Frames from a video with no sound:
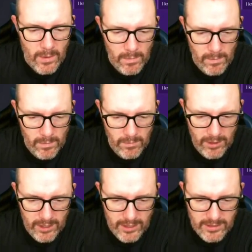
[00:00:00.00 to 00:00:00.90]

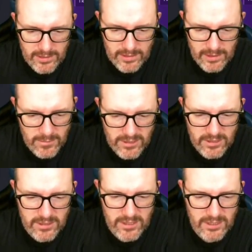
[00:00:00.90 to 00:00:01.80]
Alright, what's it
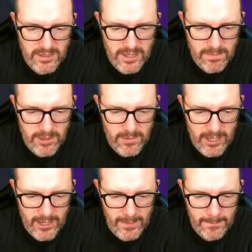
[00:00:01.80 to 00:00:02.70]
going to take to keep you
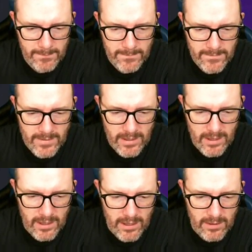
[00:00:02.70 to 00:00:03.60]
here?
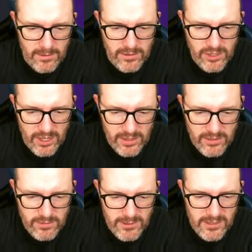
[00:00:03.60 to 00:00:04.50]
I want to
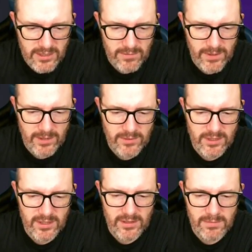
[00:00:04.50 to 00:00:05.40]
challenge myself
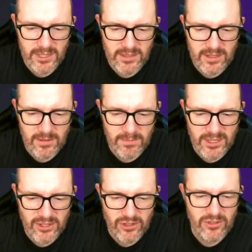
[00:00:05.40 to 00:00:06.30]
outside of domestic
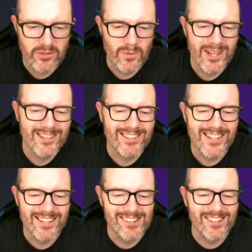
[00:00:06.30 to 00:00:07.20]
competition as well.
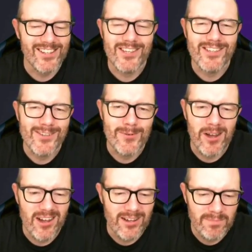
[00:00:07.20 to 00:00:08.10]
Technically you
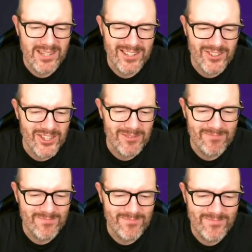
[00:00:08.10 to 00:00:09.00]
are, because you're
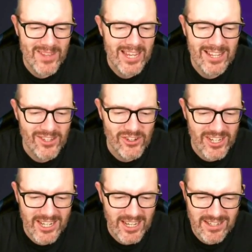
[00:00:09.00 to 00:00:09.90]
English
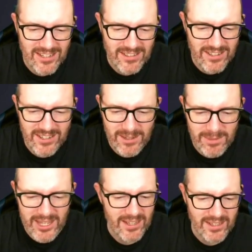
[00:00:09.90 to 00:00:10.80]
Canadian and you're
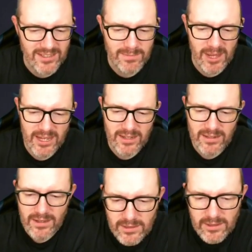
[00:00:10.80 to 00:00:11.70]
playing in Spain.
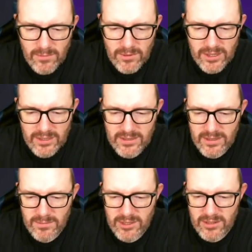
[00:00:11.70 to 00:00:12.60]
I don't think this
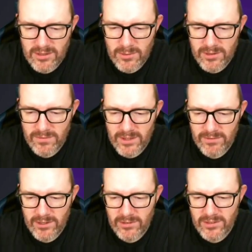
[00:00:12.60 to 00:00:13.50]
club is going to qualify
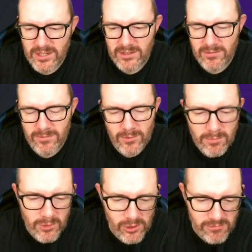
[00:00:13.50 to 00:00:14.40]
for continental
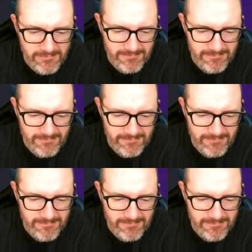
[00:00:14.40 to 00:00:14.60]
football.